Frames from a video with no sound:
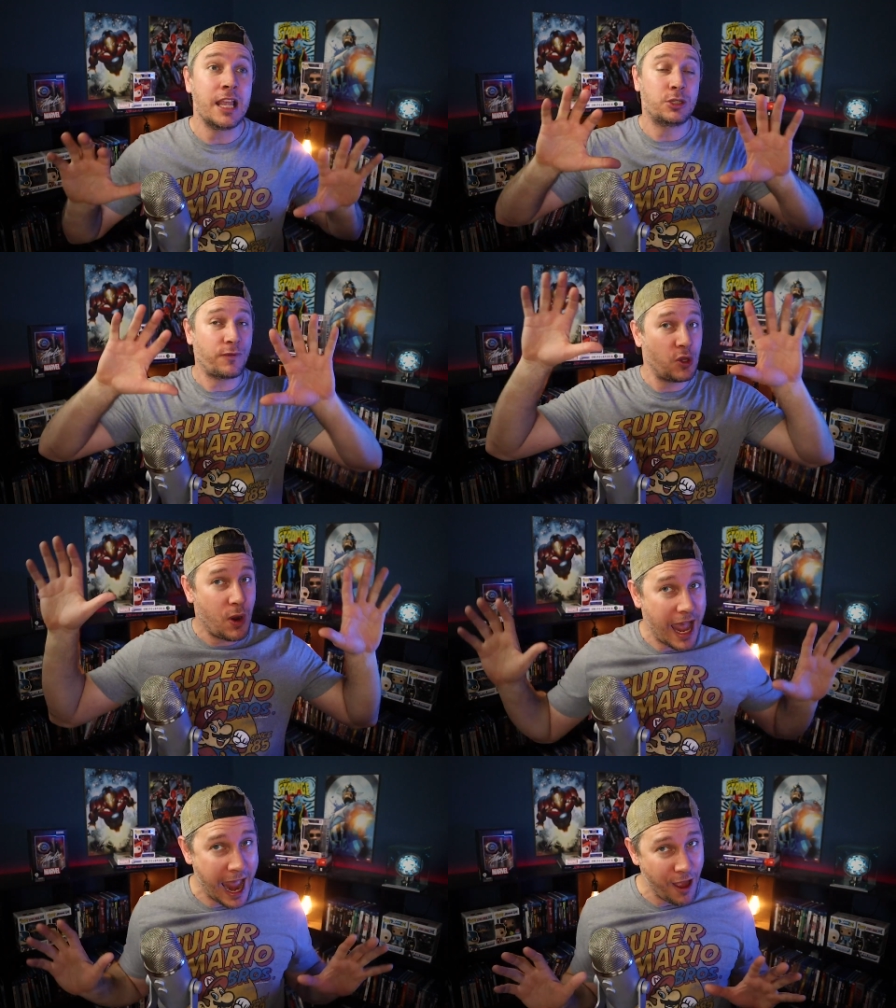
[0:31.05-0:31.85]
So if you
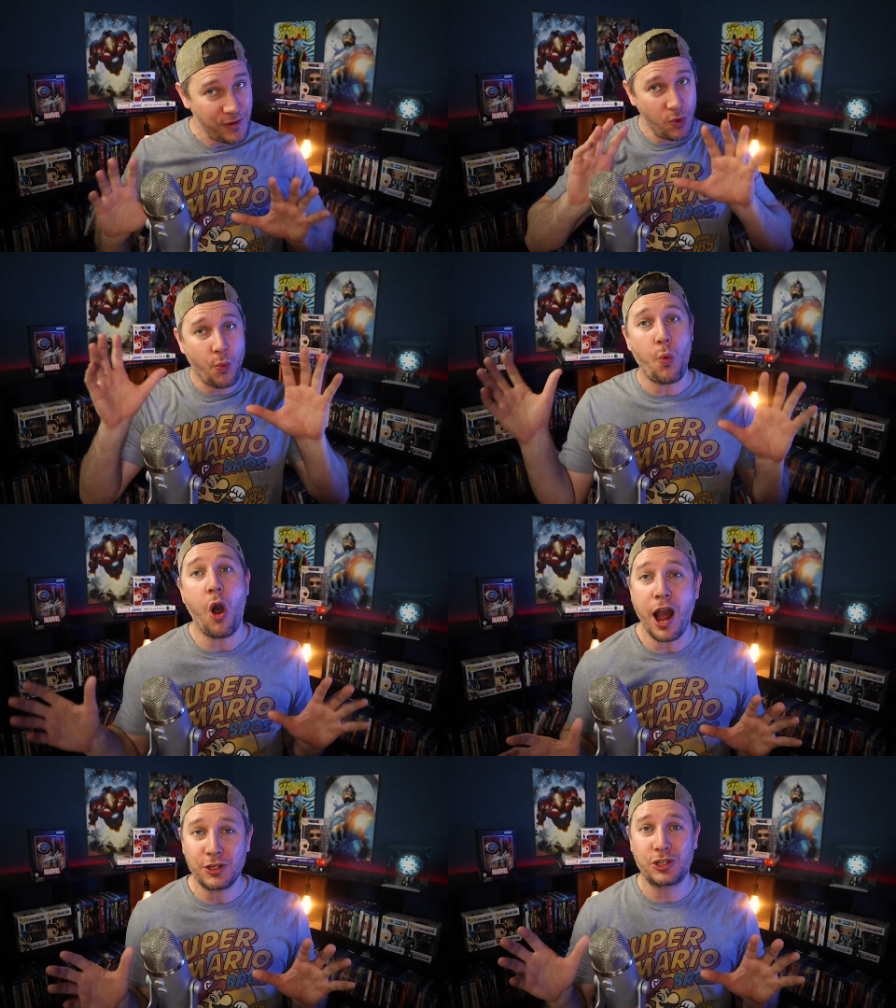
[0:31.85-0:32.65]
haven't
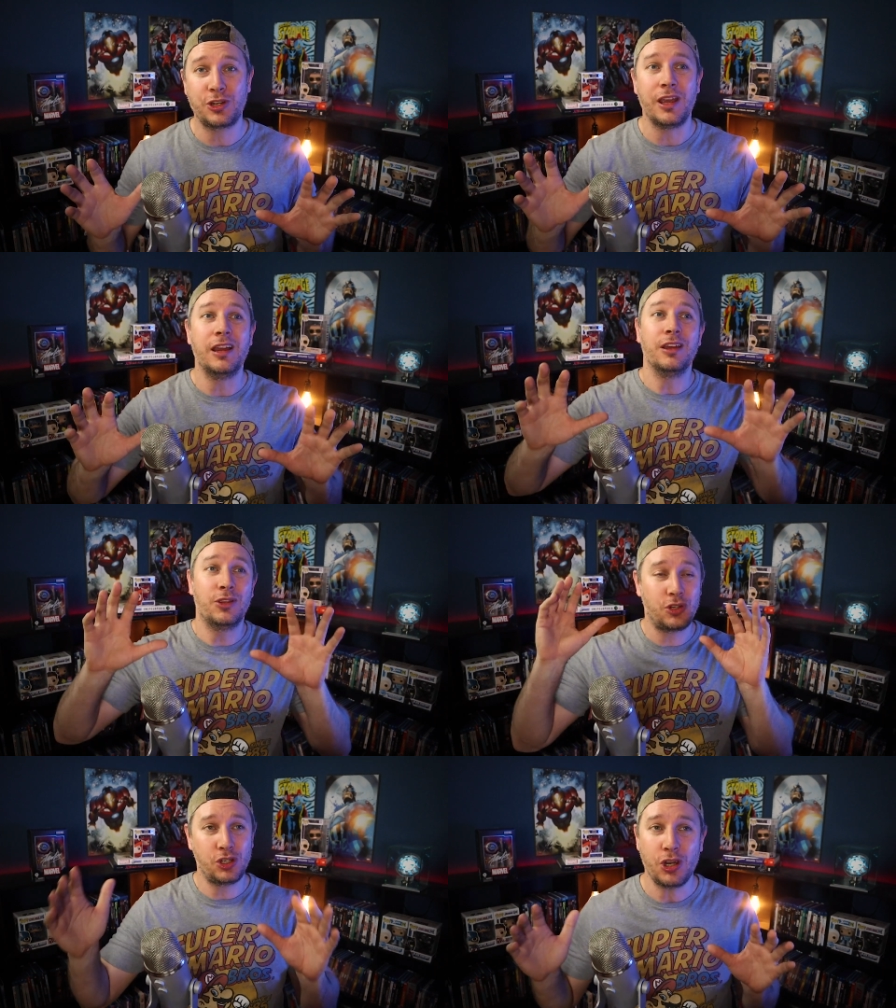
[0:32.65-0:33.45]
watched,
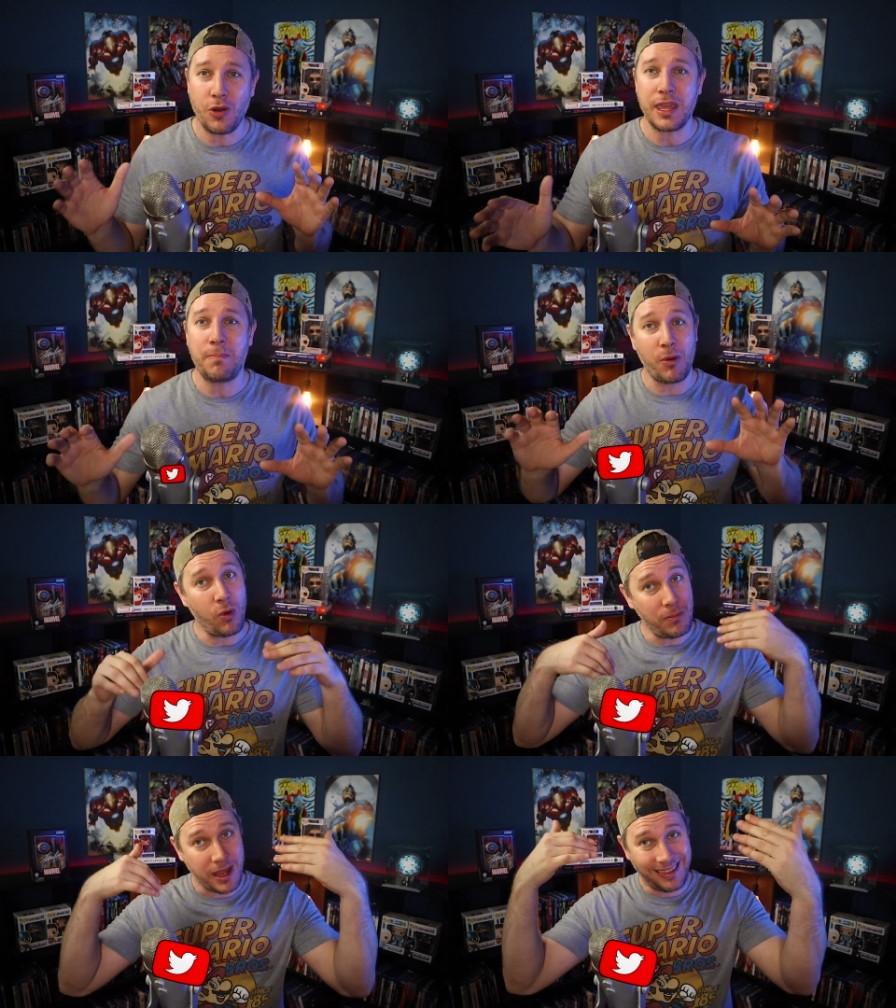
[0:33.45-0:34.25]
the show yet, but
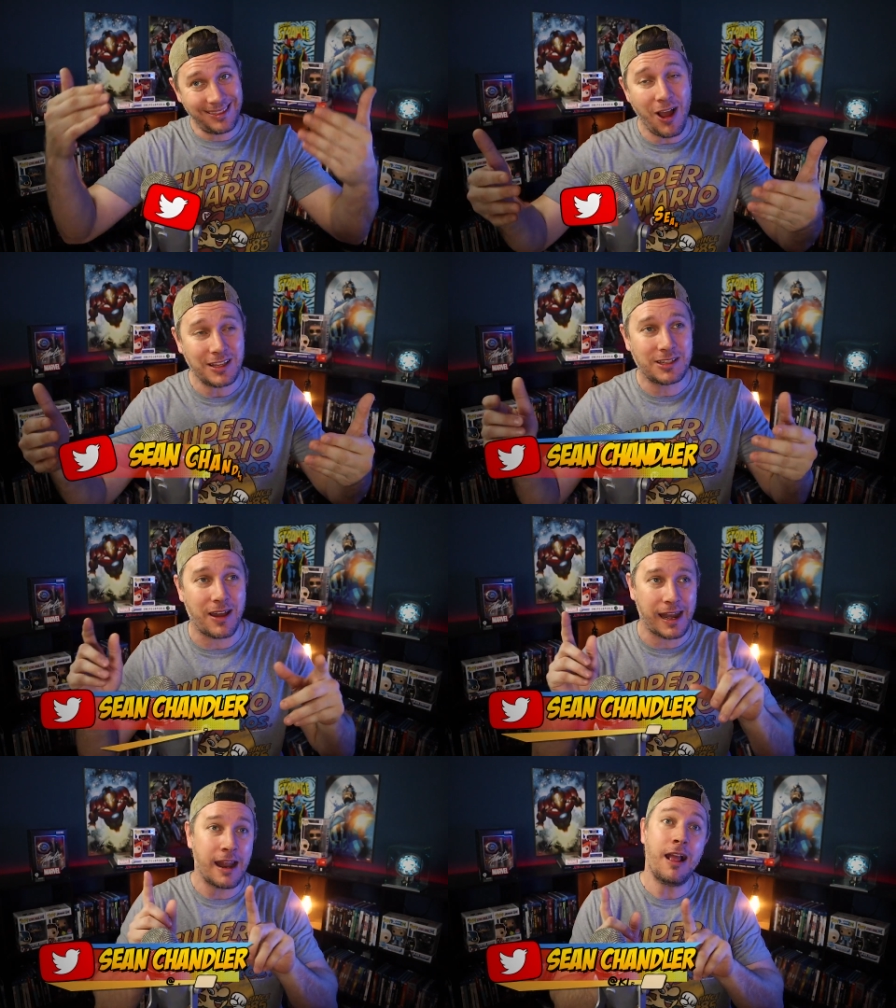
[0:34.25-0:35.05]
want my thoughts
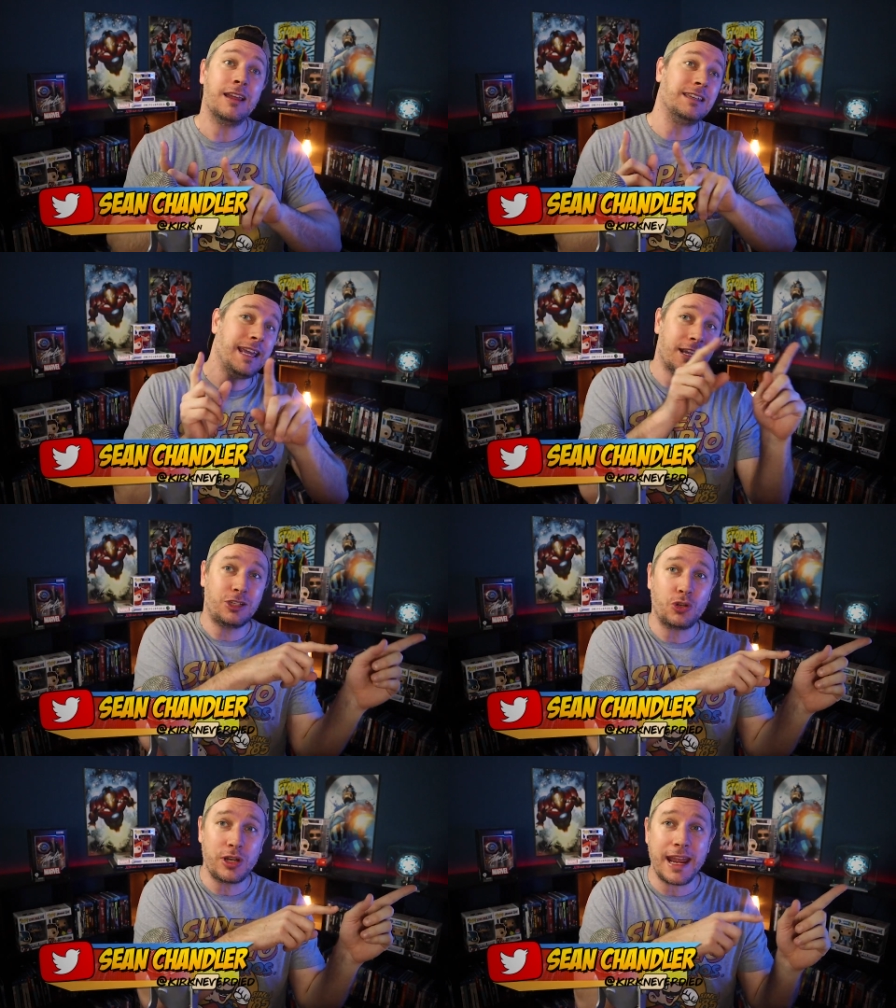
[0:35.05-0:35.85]
on it.
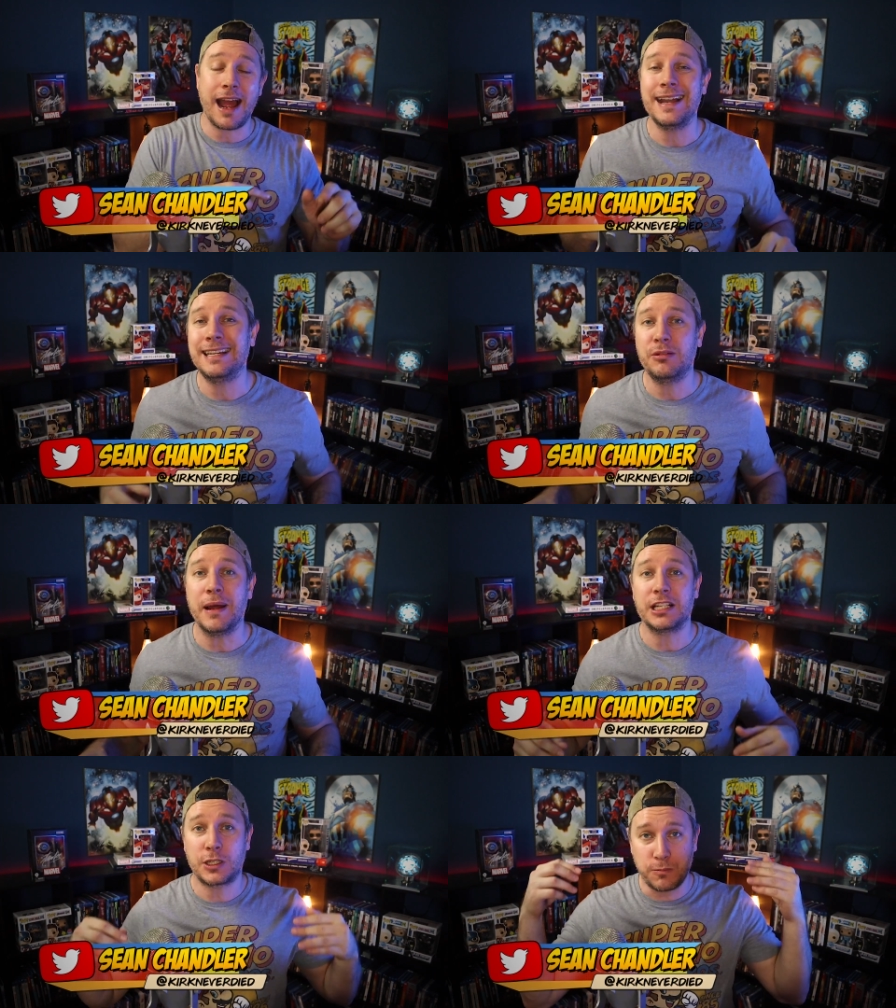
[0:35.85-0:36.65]
Yesterday, I did
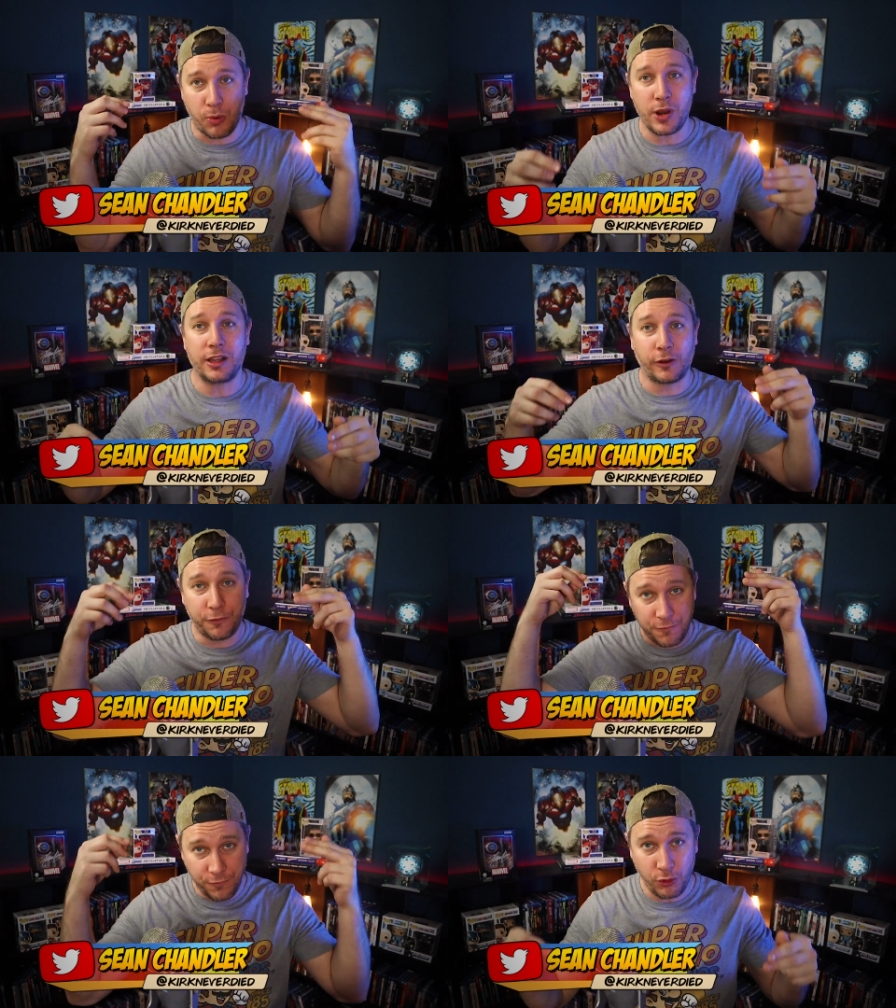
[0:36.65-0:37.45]
my spoiler
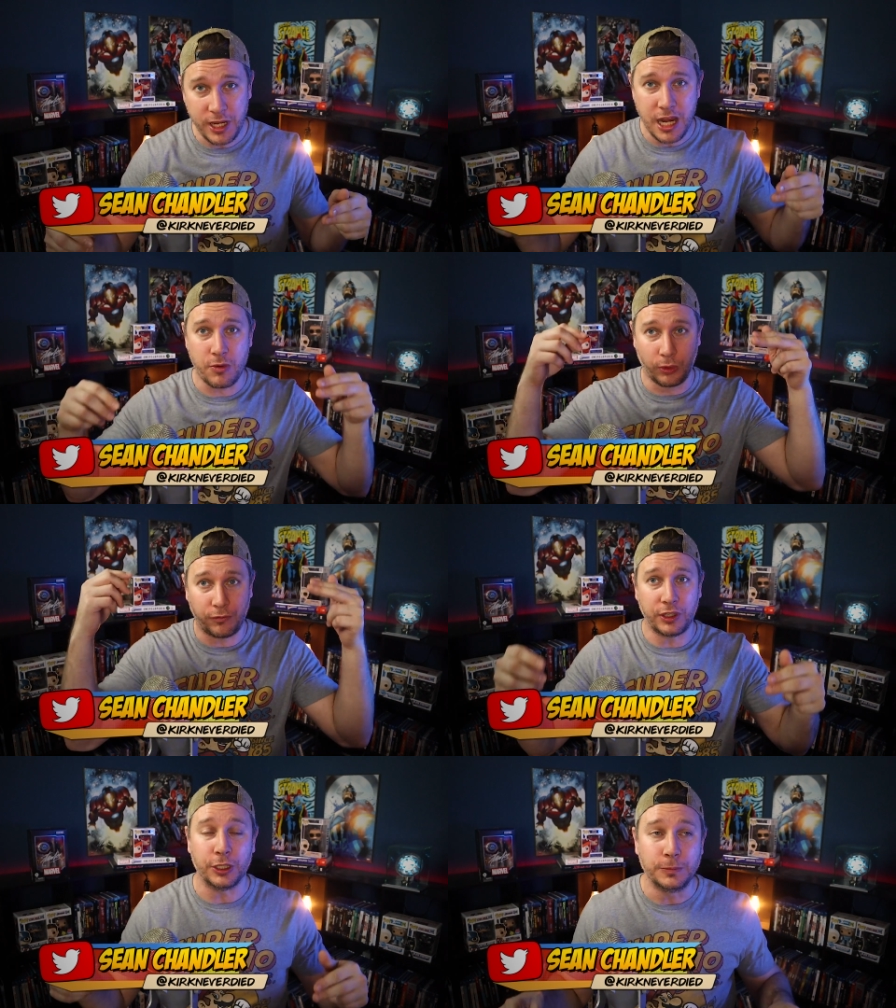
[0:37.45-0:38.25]
free
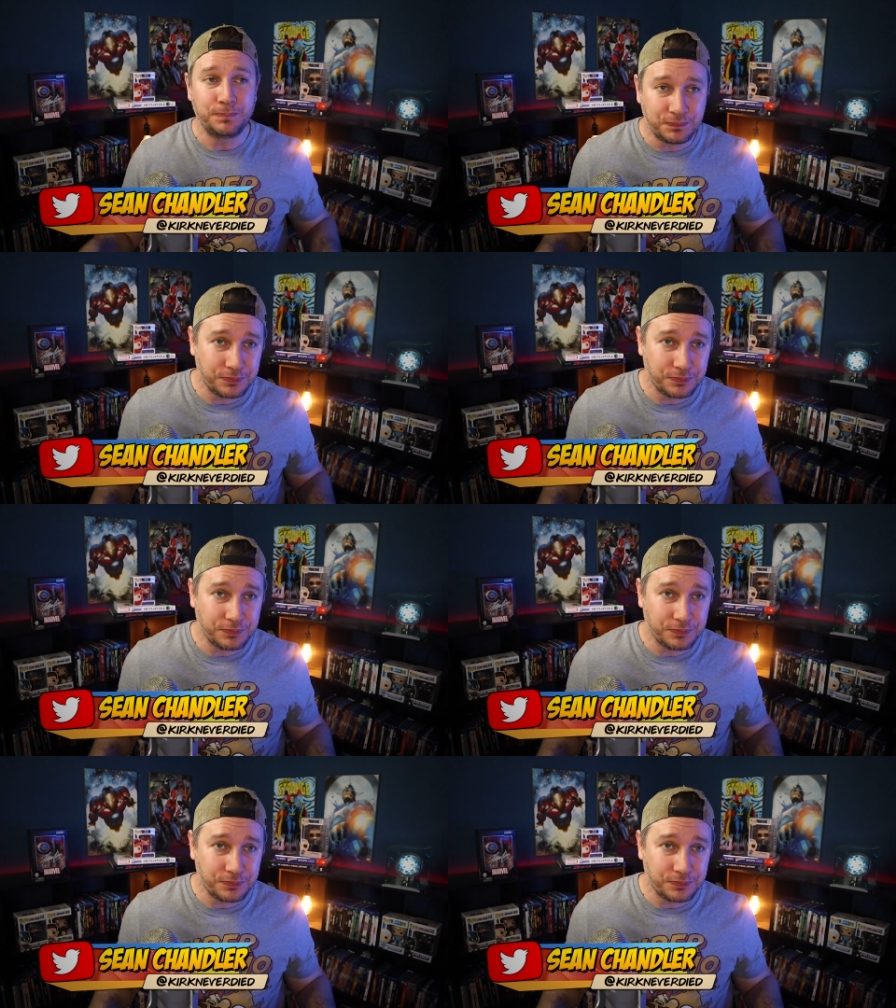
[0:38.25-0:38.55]
review